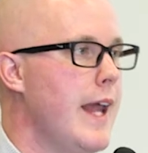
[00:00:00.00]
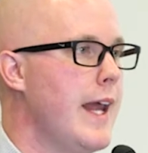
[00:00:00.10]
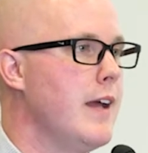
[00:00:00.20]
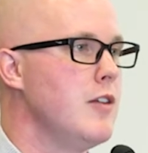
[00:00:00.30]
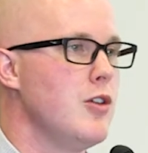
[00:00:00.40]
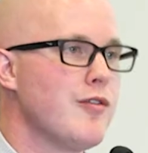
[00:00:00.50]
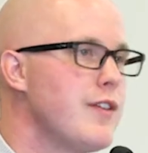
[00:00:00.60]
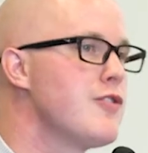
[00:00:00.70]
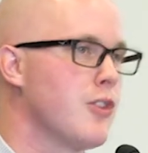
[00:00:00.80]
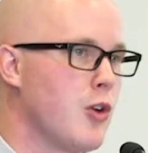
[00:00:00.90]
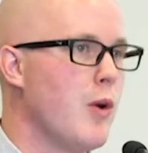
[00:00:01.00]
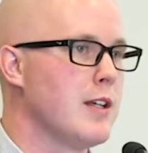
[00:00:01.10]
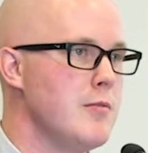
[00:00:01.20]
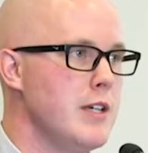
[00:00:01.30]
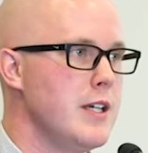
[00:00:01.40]
and your fees are
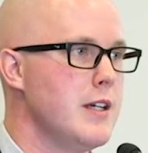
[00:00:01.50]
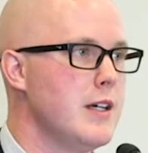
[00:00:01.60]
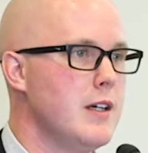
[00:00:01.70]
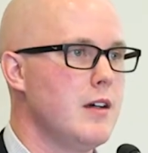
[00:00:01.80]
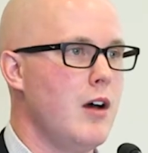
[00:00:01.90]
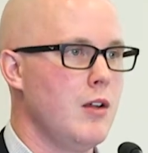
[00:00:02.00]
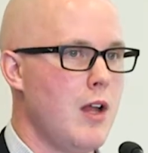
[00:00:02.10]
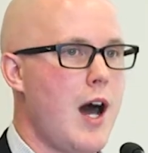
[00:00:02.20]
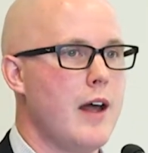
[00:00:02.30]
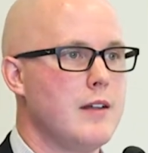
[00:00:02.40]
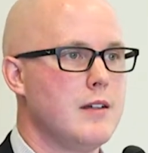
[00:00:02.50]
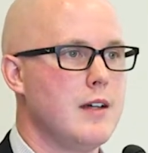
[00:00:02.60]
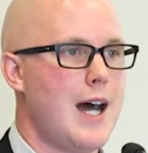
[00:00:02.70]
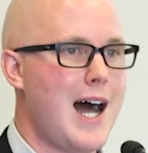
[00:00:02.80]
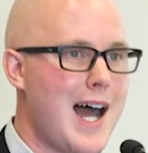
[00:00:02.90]
going to be a lot
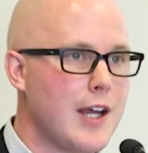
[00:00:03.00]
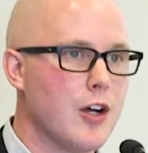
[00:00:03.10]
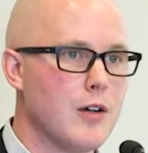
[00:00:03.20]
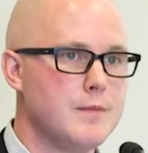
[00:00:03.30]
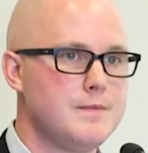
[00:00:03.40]
higher.